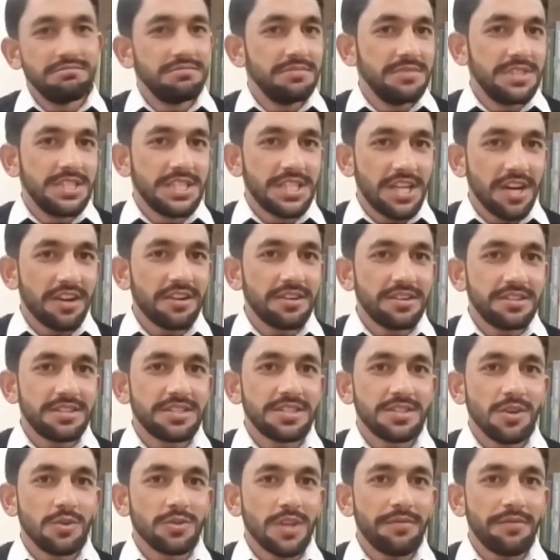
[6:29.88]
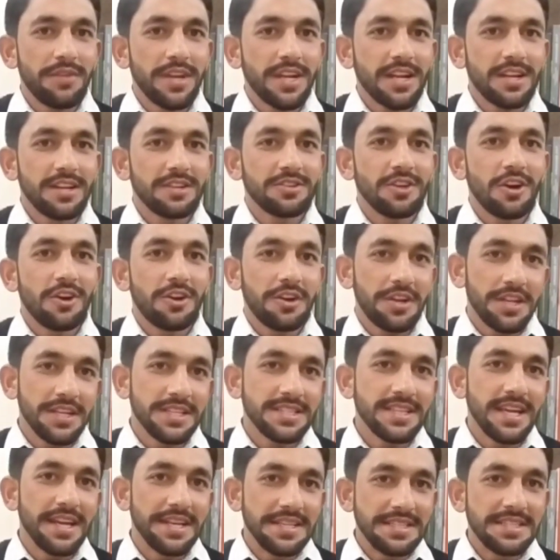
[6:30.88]
the current South African authorities
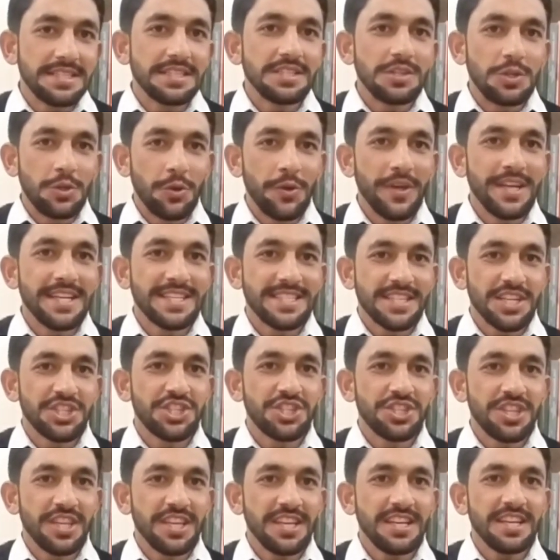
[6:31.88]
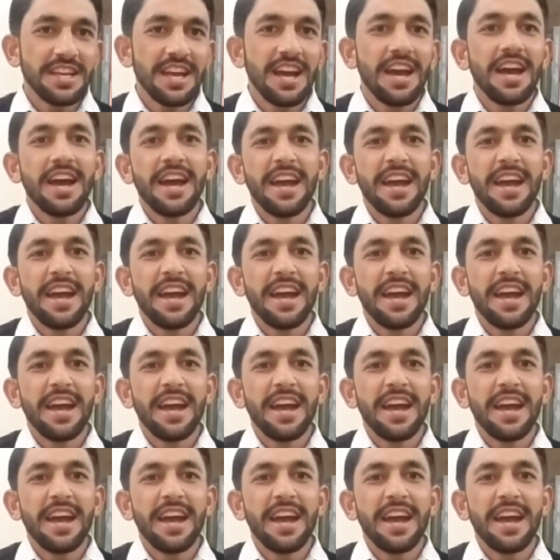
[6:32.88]
is doing such thing,